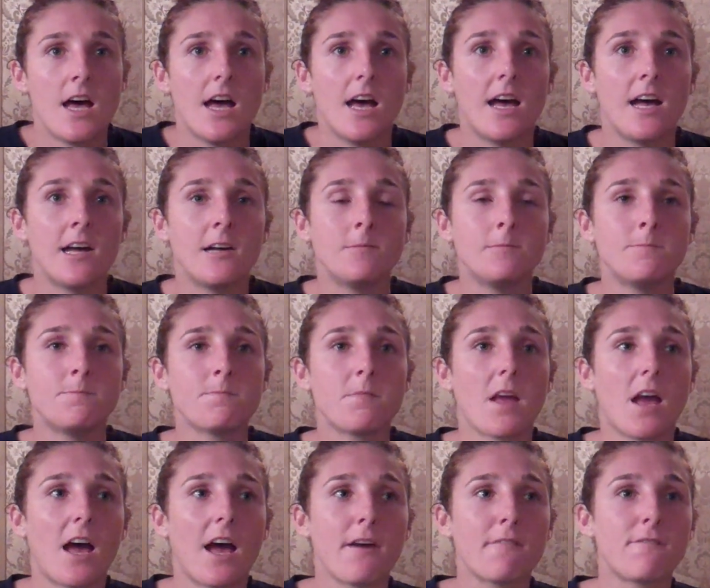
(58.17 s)
Um,
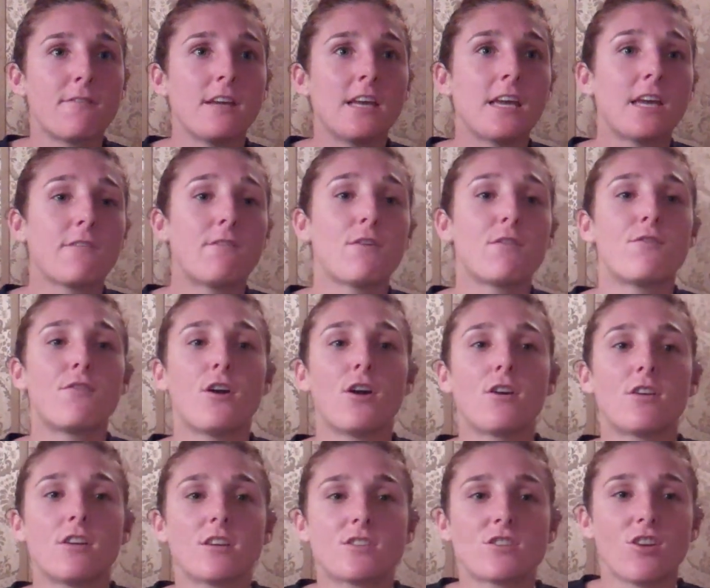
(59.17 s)
I think if you
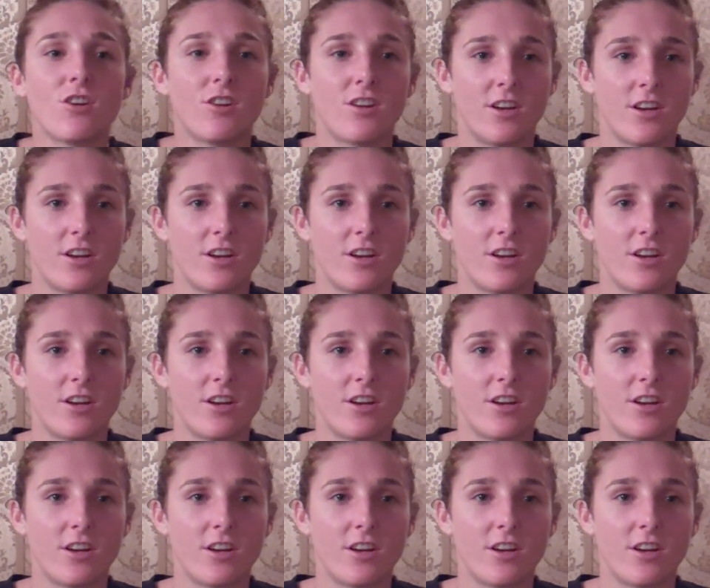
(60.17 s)
focus on